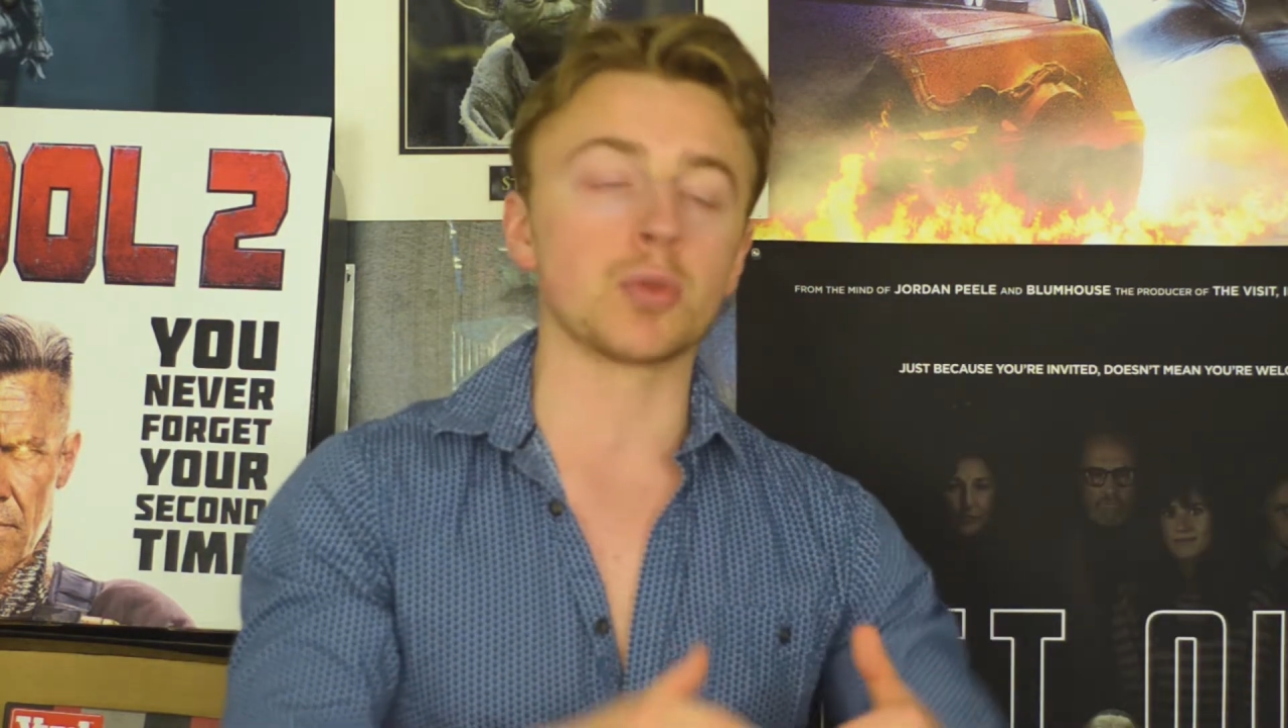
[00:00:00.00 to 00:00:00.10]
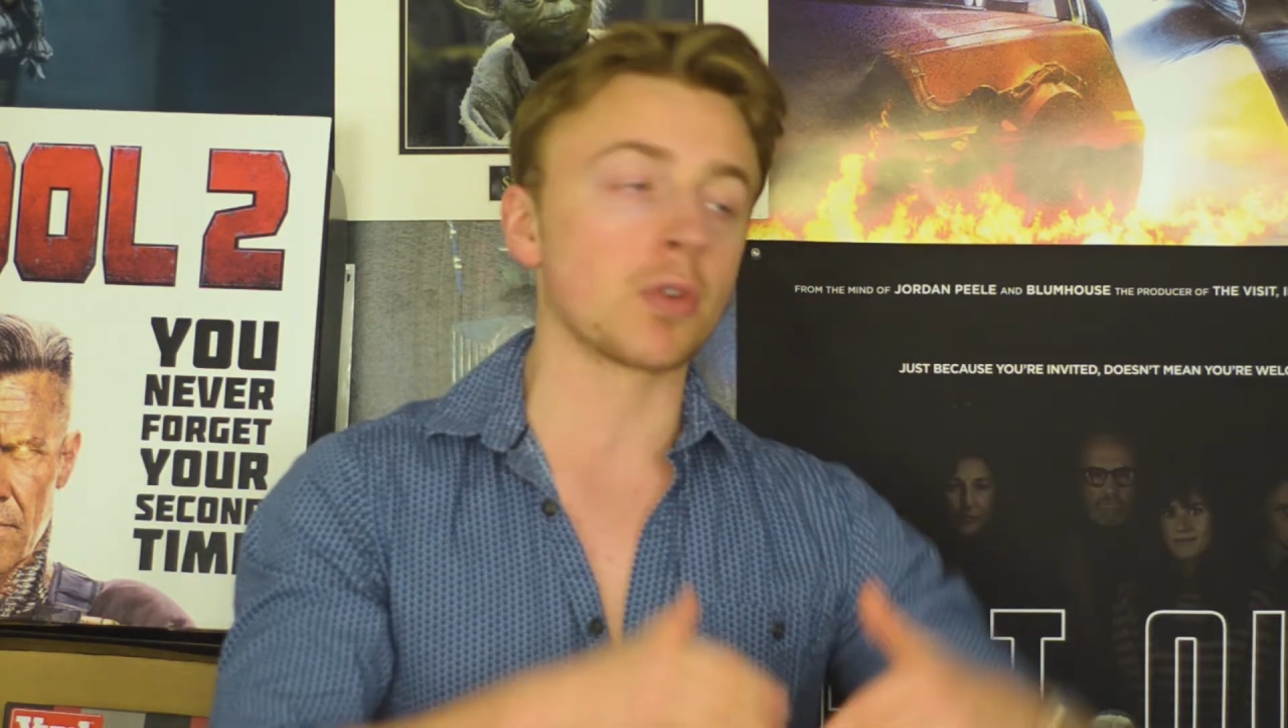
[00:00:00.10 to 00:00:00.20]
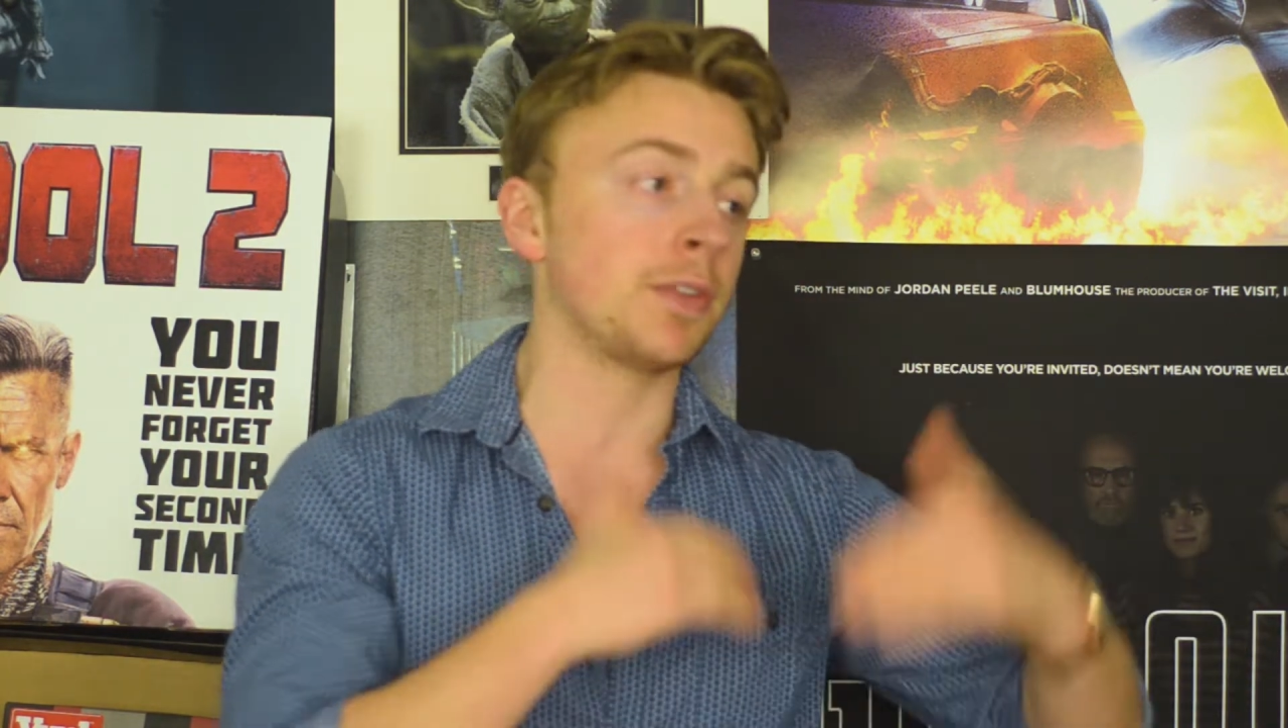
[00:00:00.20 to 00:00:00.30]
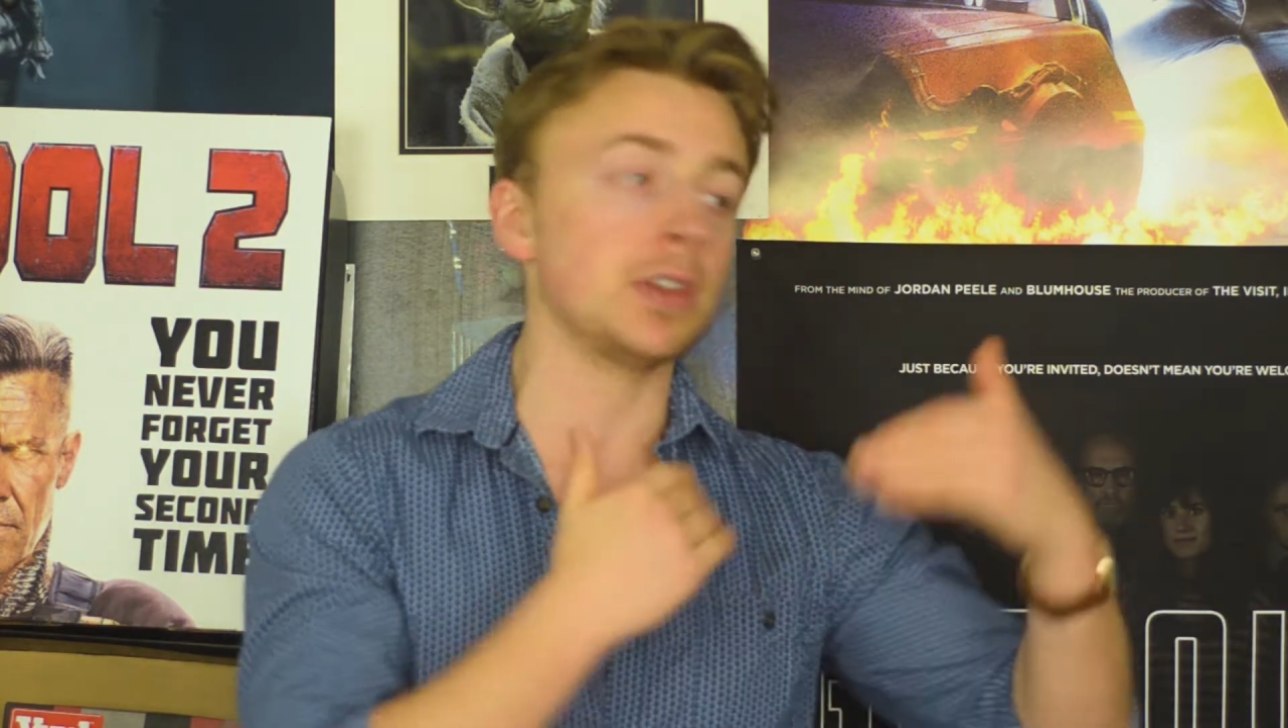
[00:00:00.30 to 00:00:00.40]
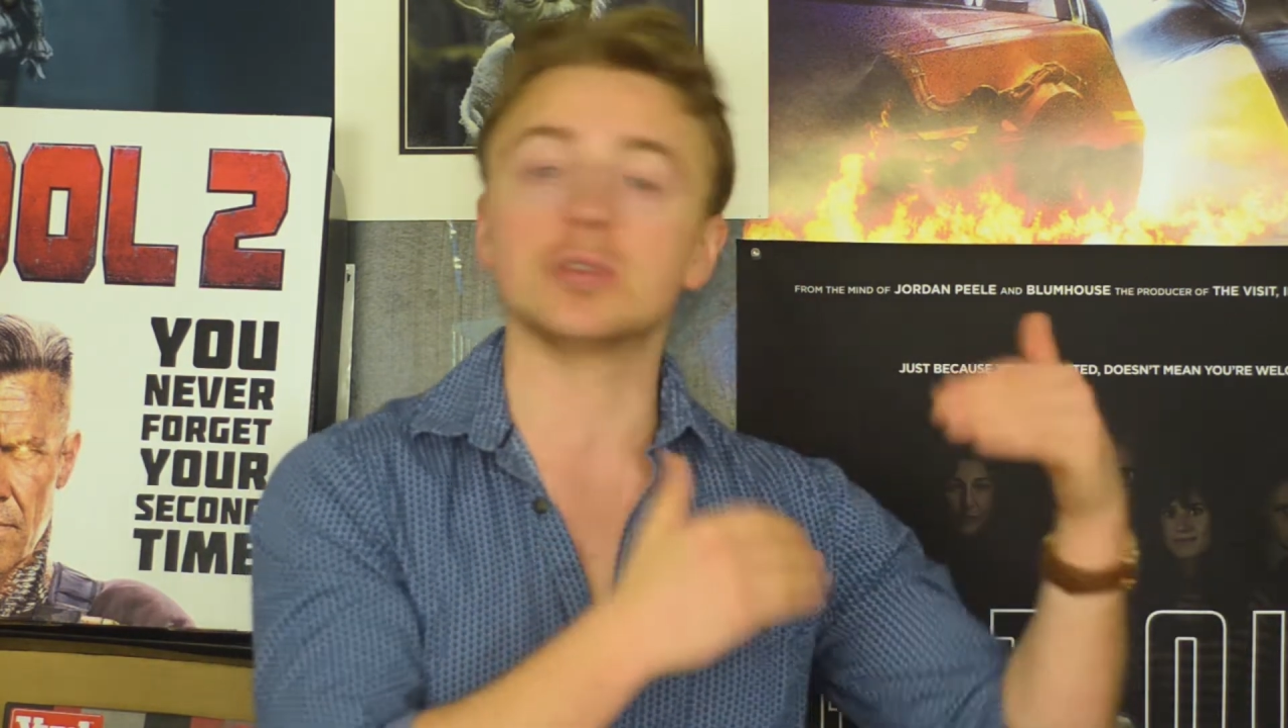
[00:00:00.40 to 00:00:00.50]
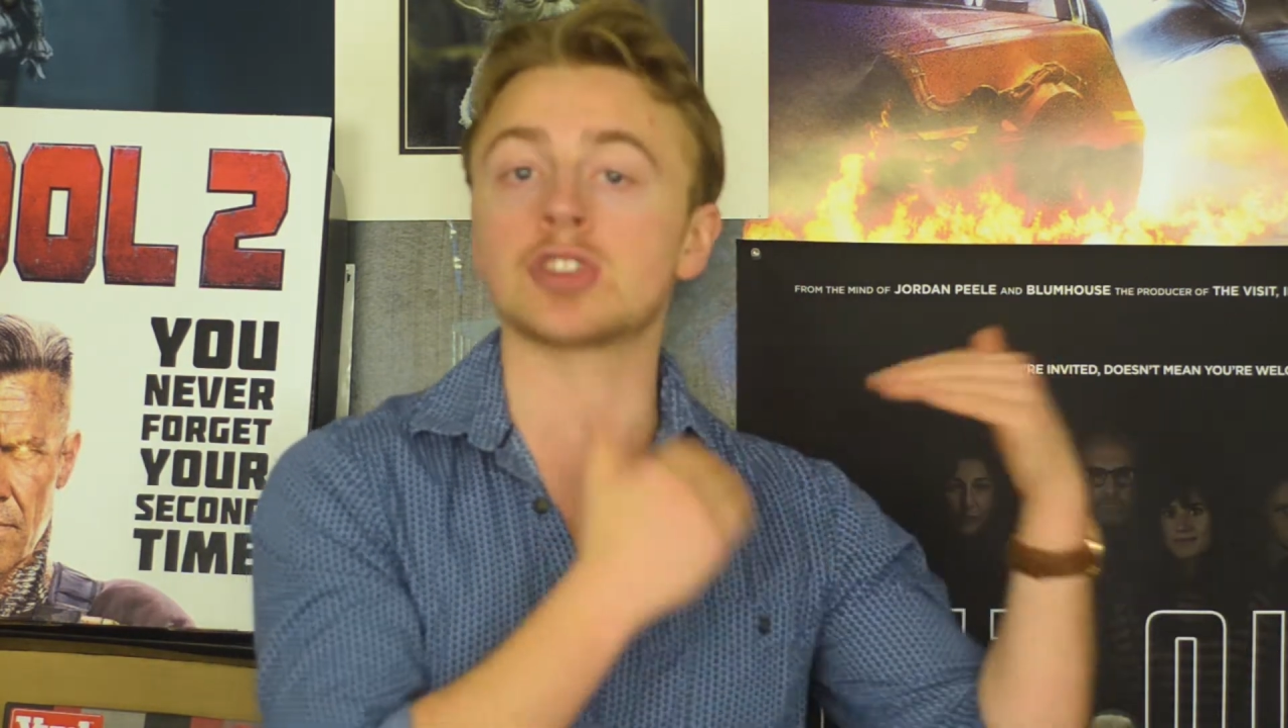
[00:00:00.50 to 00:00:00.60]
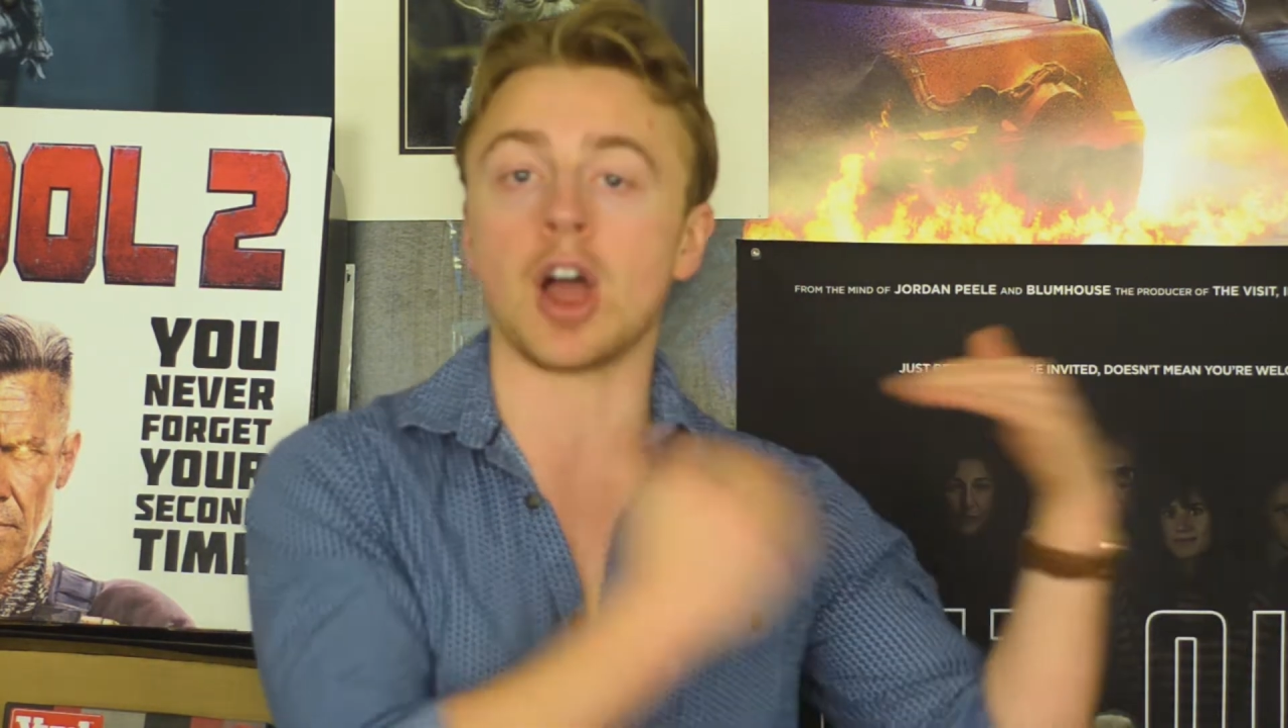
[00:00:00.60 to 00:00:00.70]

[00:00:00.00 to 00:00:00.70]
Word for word: reviews